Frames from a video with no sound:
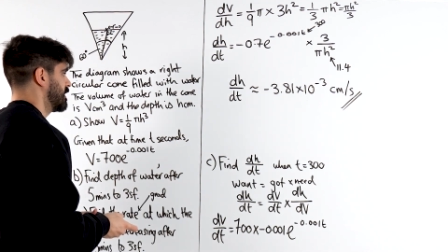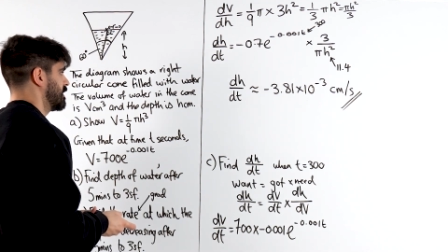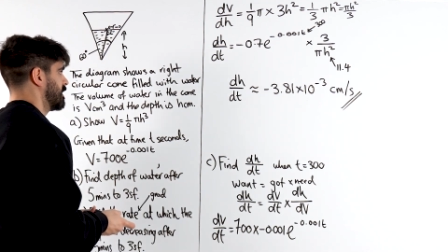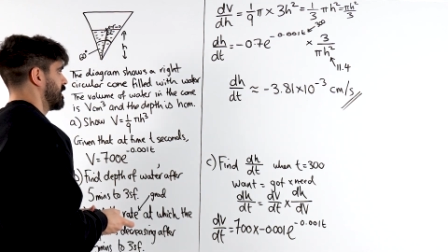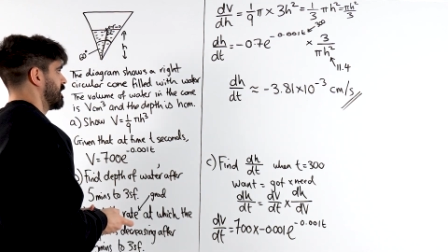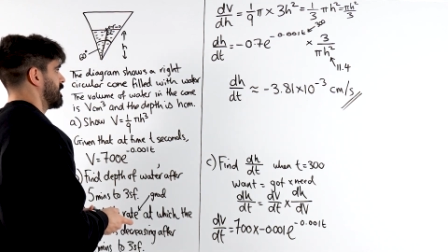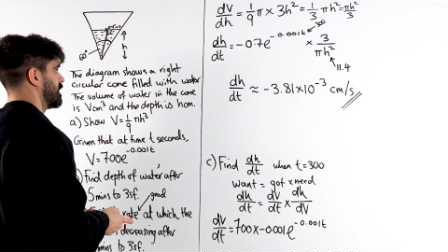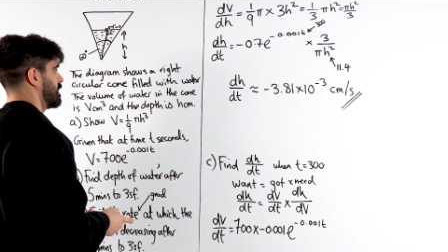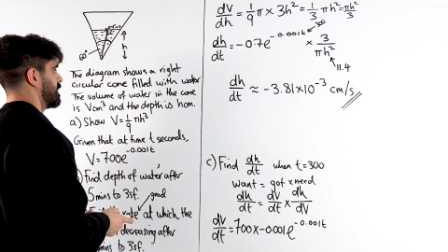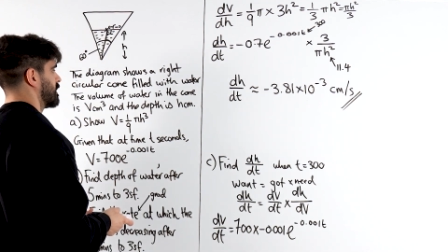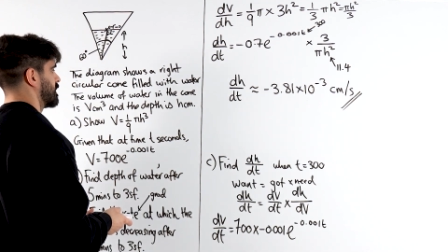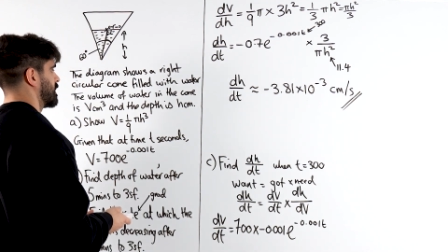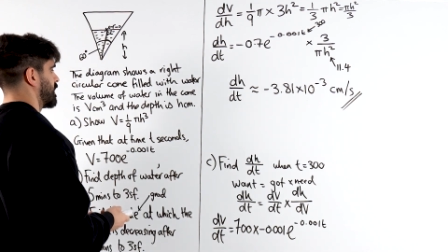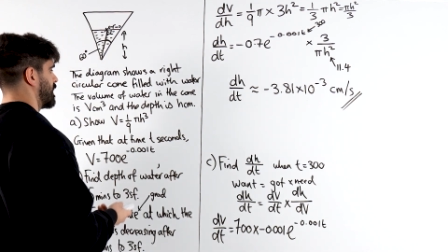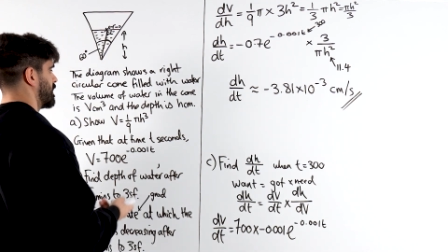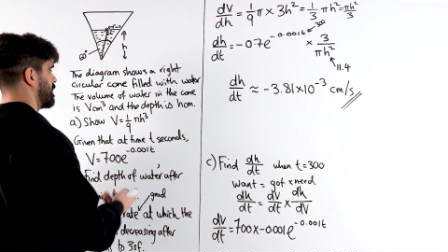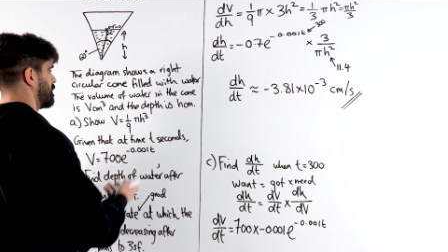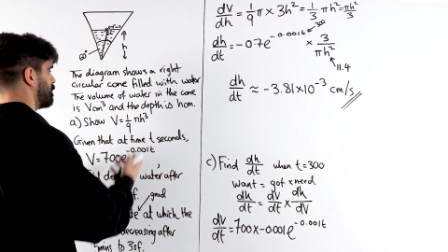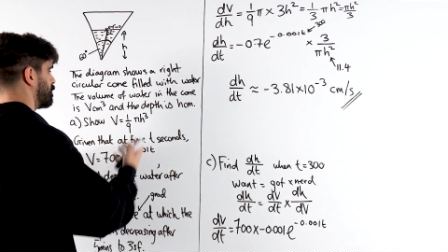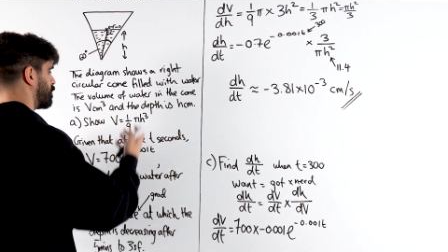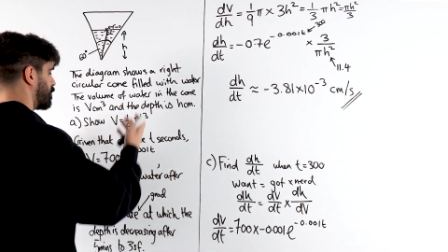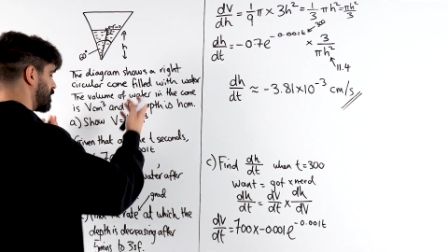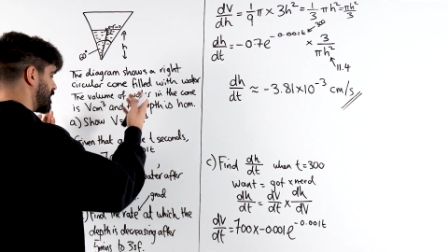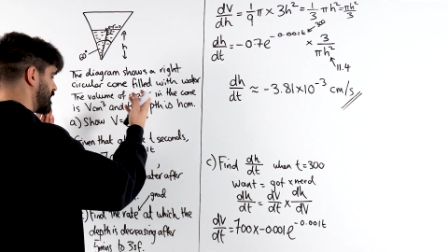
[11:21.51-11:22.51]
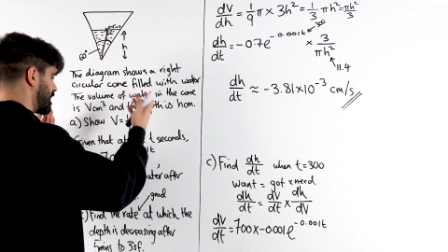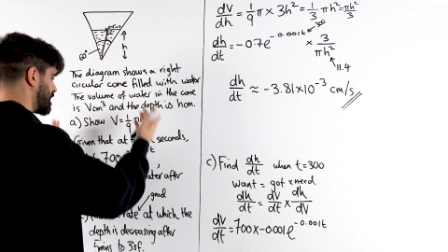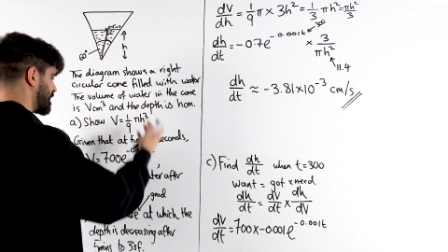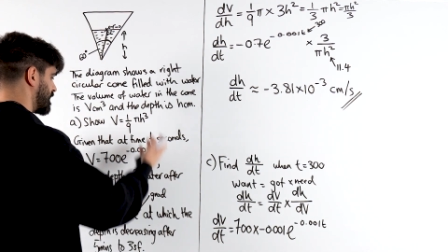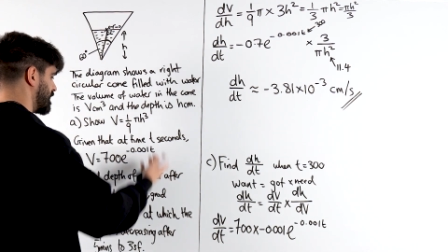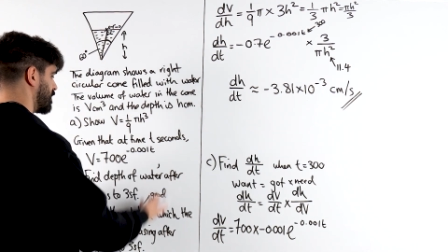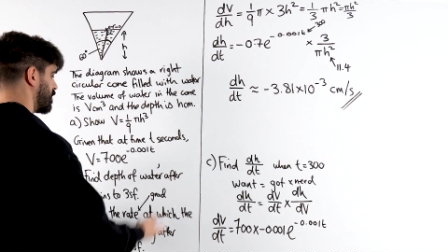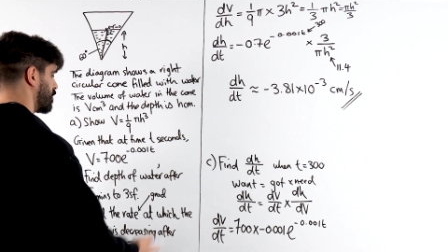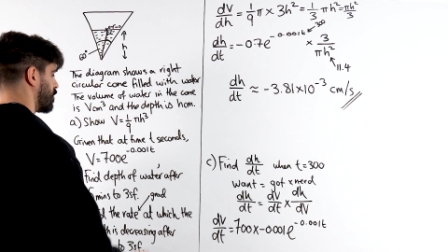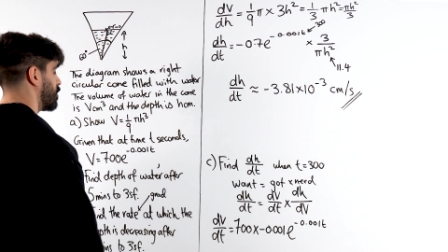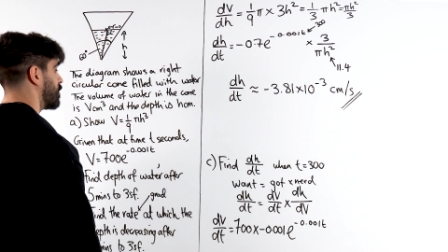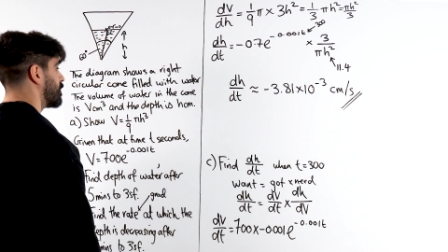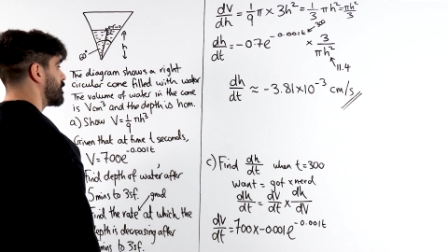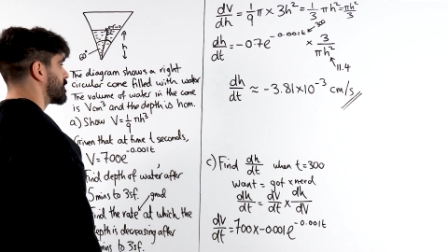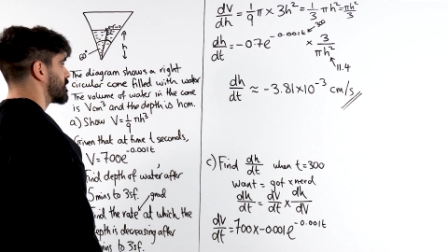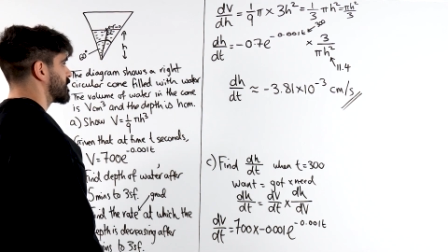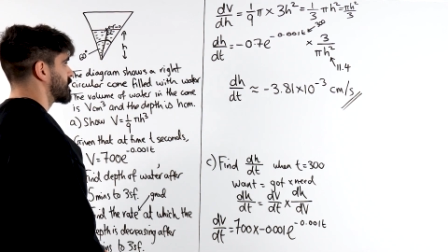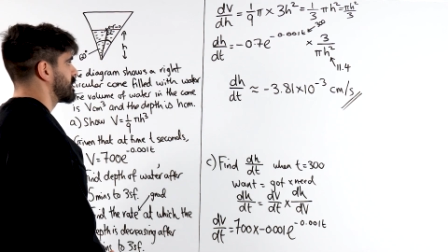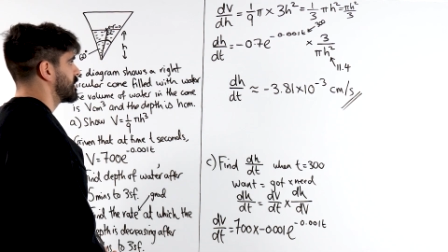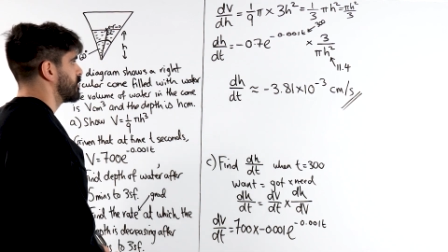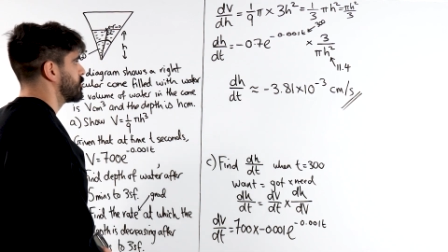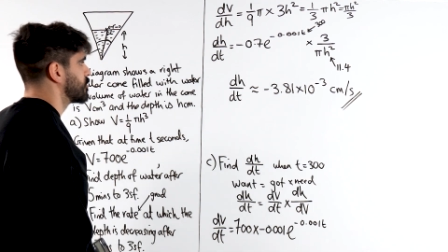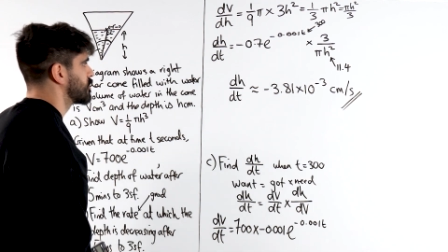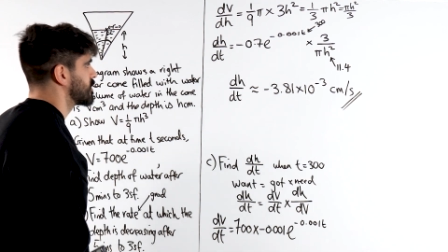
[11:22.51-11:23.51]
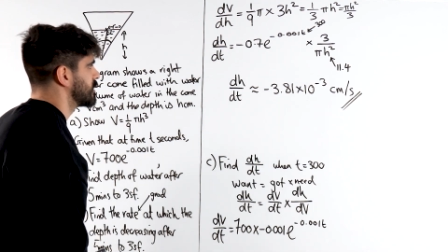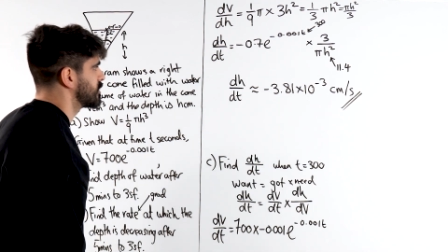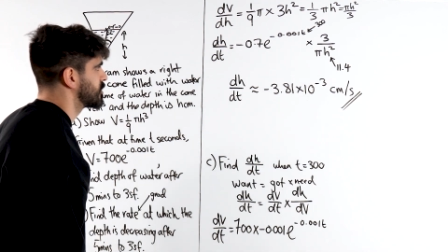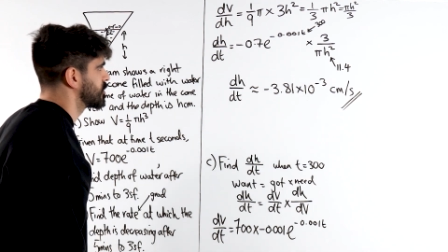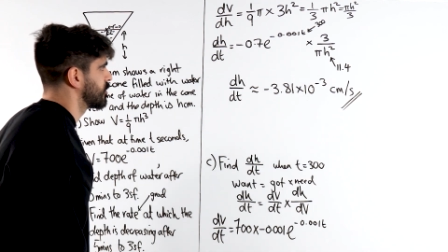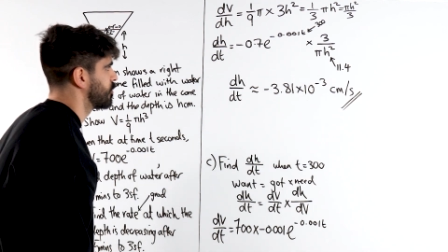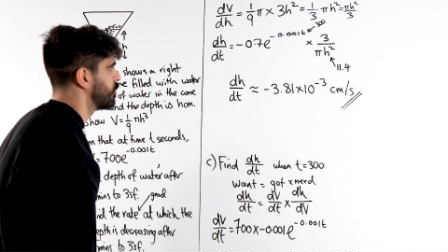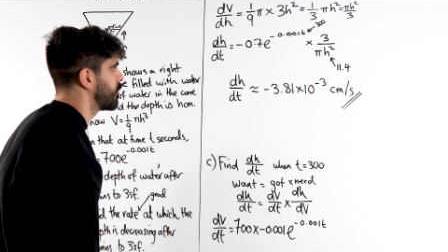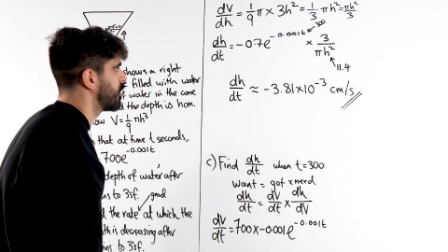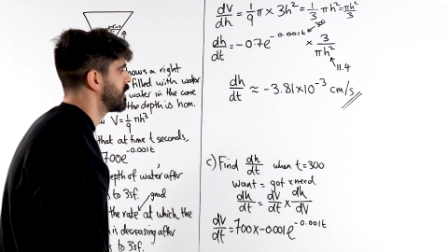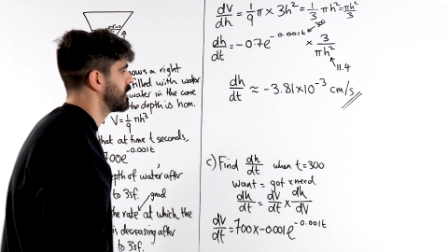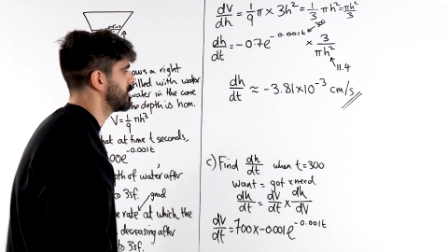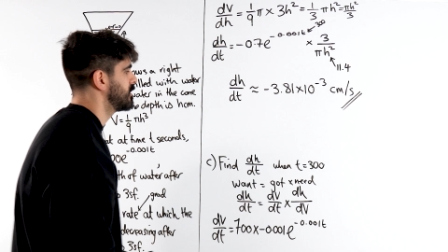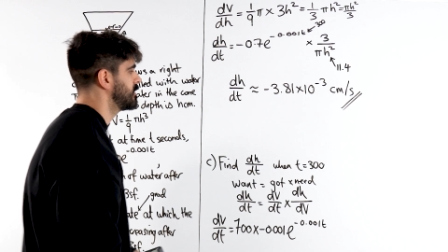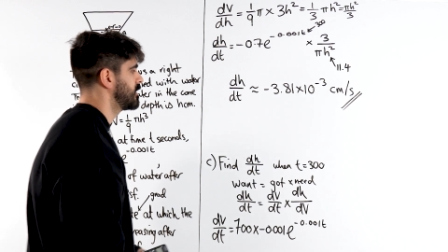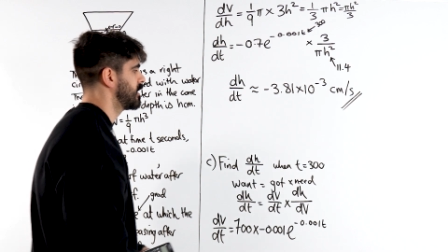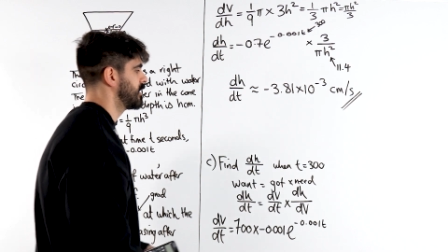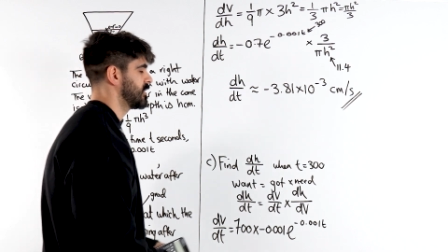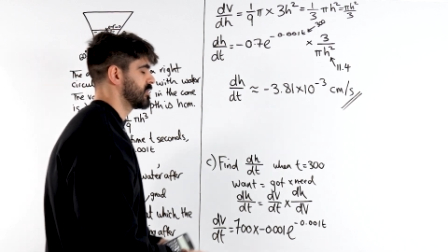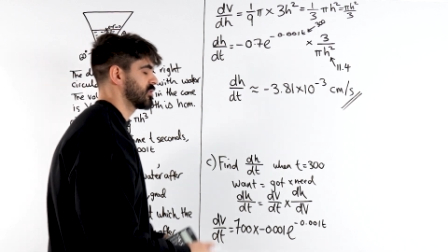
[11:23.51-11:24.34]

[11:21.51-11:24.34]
uh, kind of brings in a lot of skills into one.